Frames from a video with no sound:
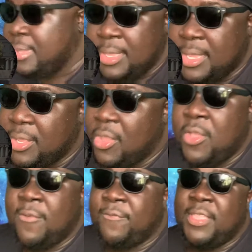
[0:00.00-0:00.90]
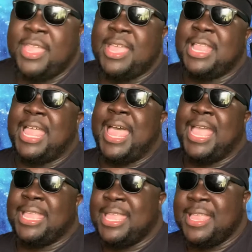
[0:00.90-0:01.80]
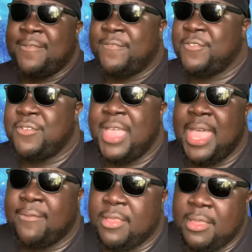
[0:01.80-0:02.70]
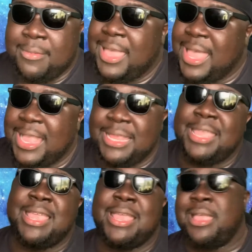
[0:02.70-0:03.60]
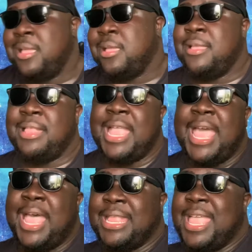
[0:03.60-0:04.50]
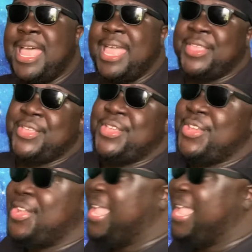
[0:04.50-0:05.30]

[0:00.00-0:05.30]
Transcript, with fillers: It don't feel like it's forever, but still, I can hear